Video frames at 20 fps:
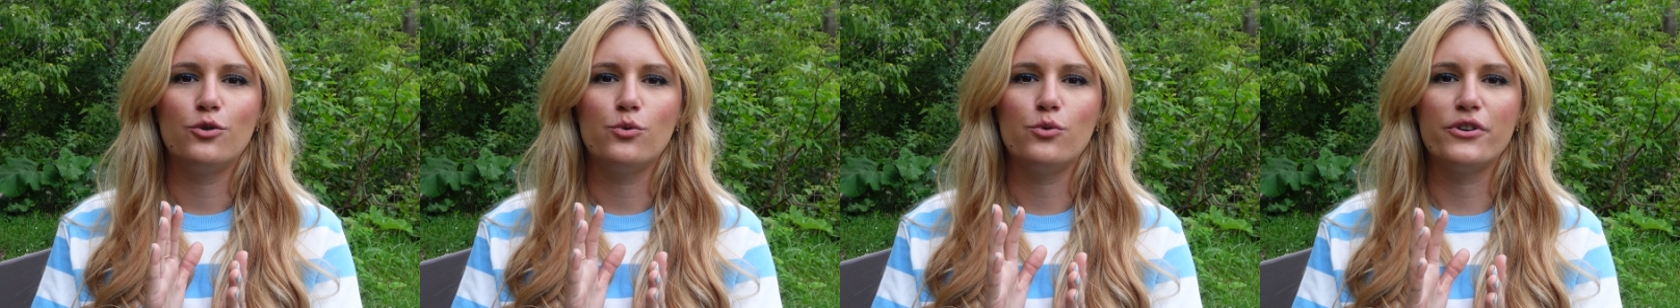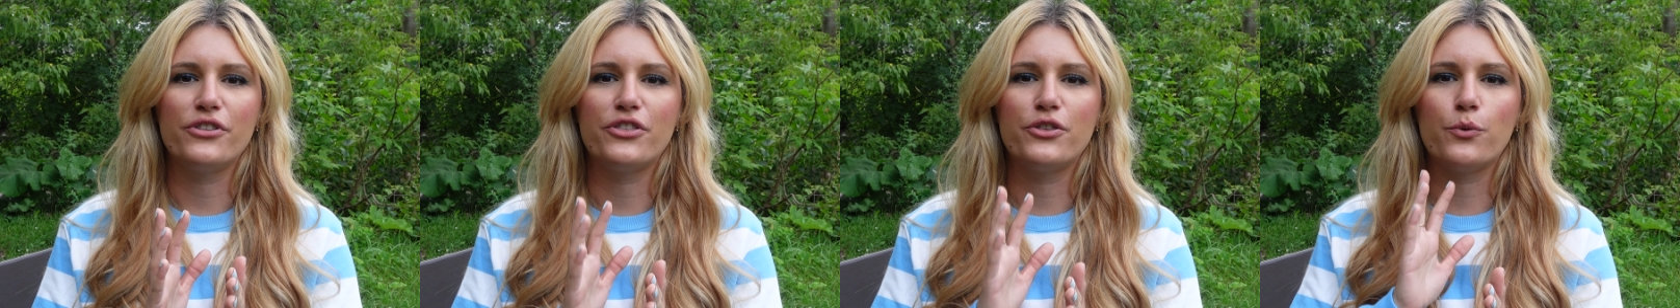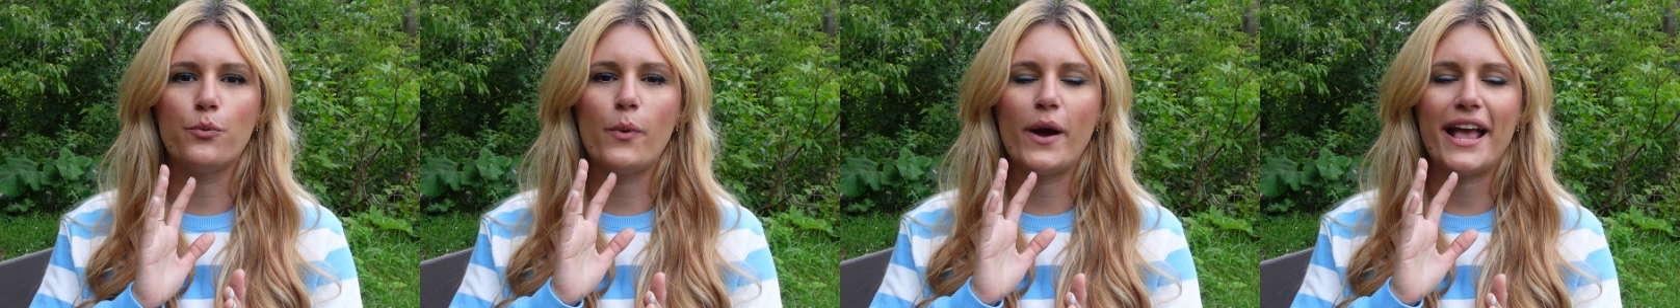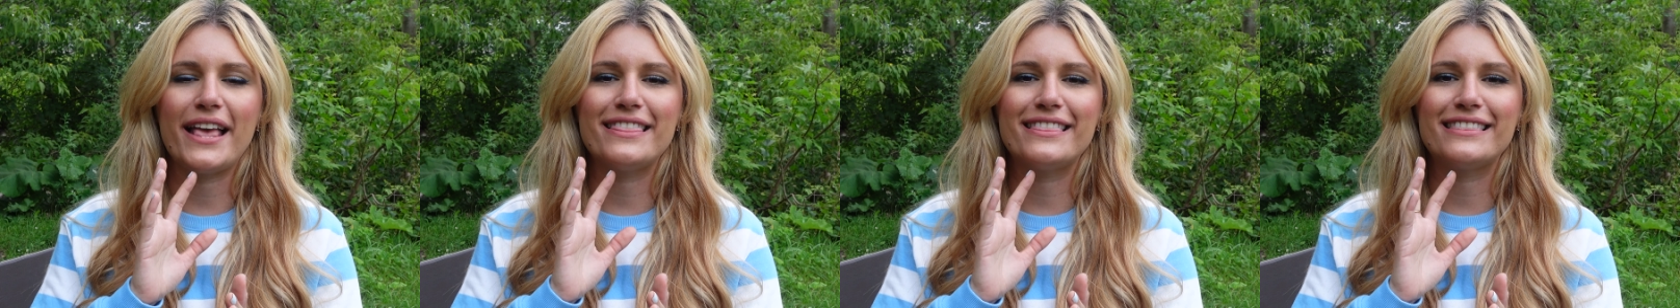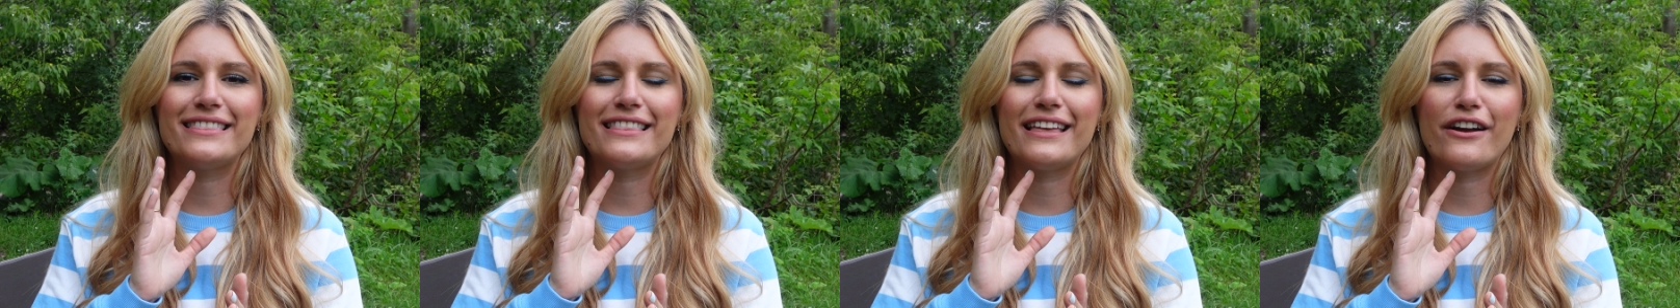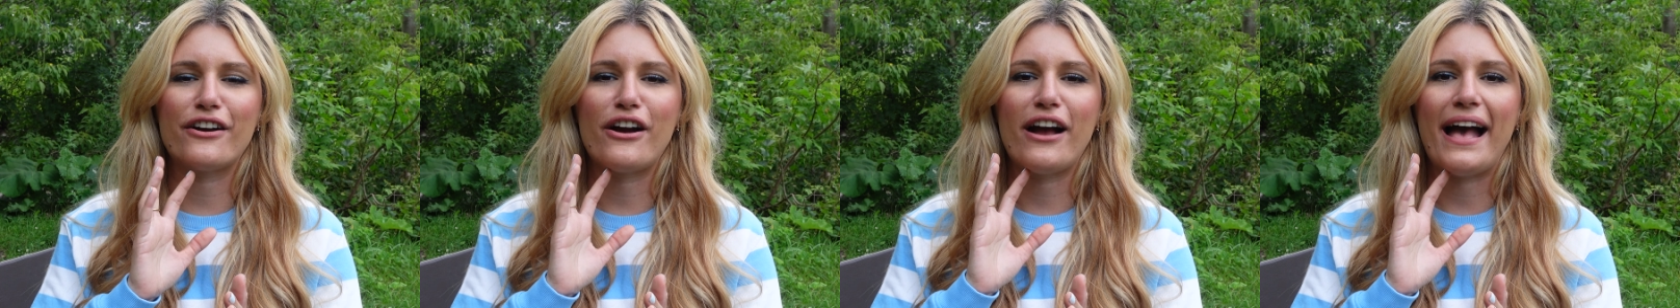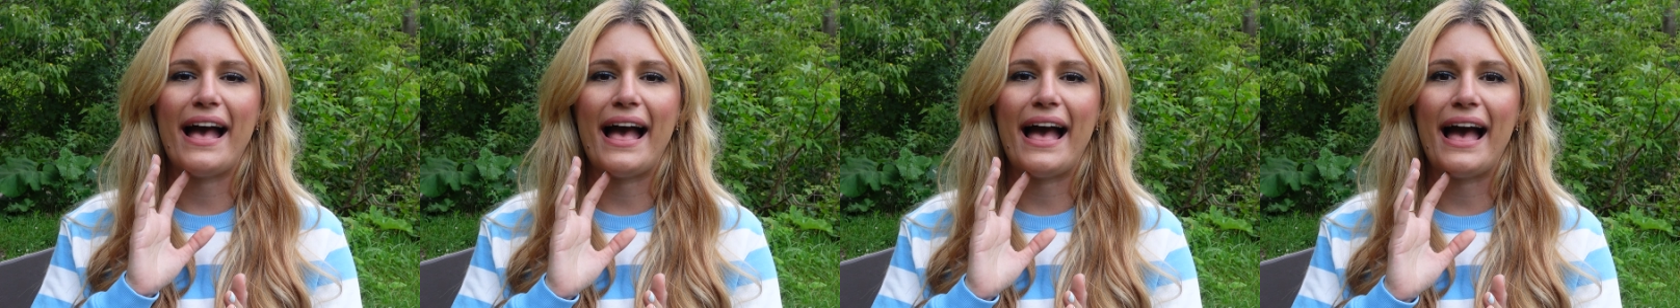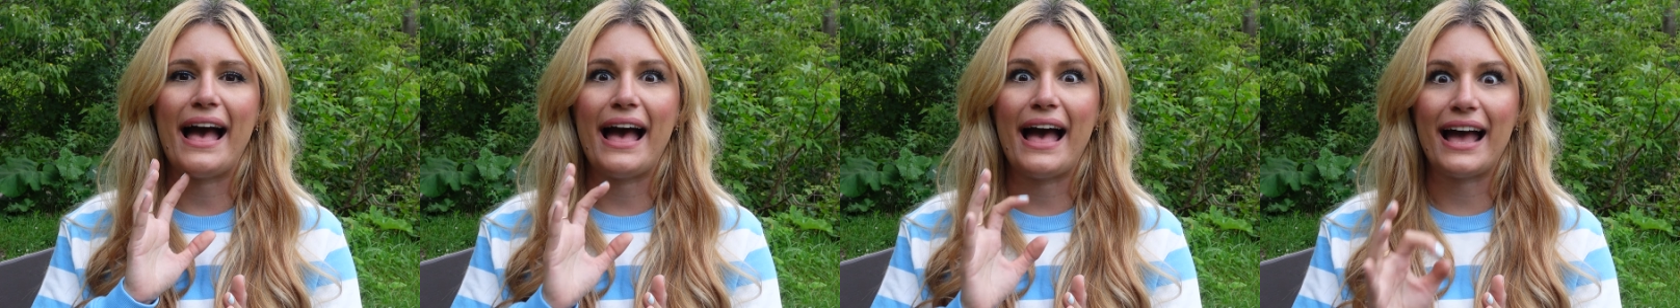with the way that they're
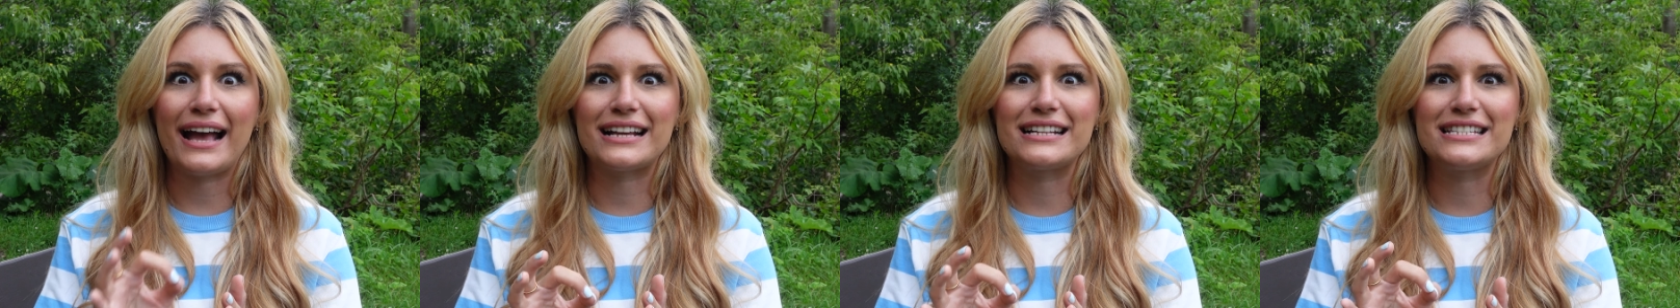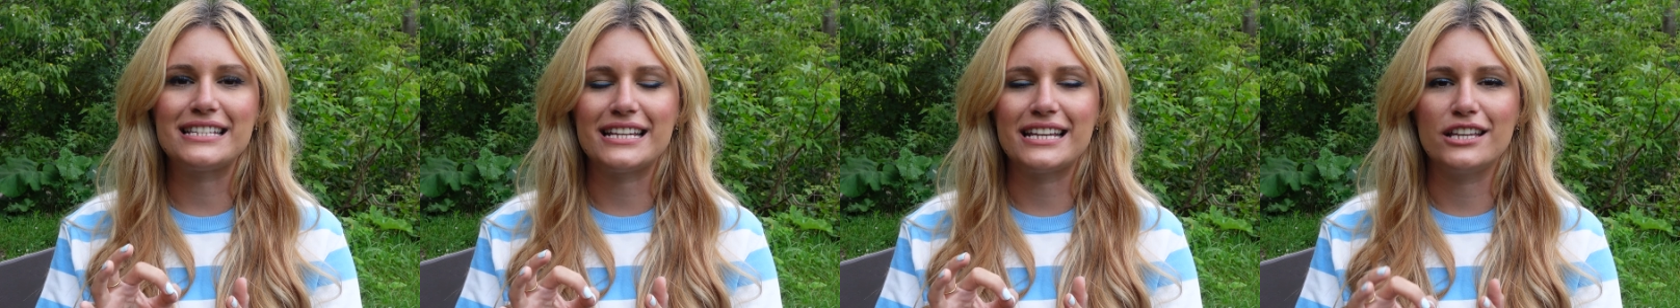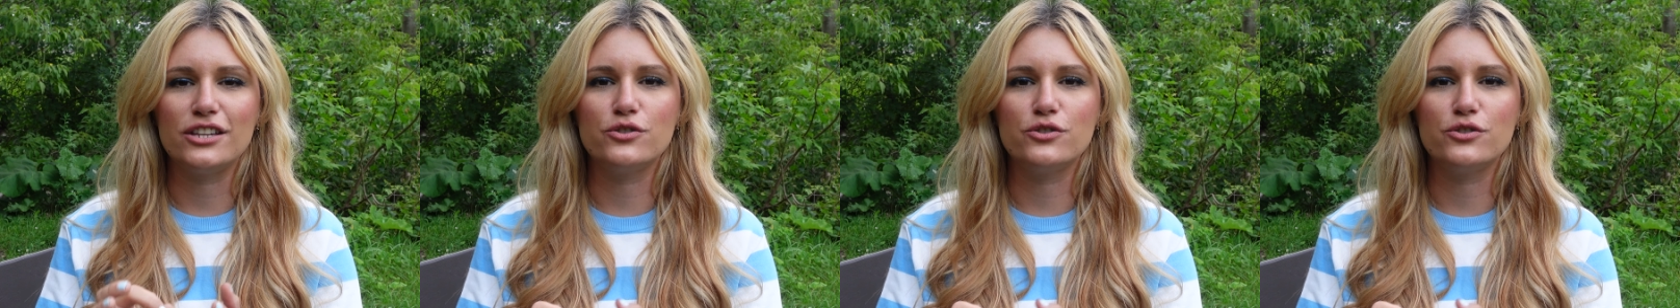acting.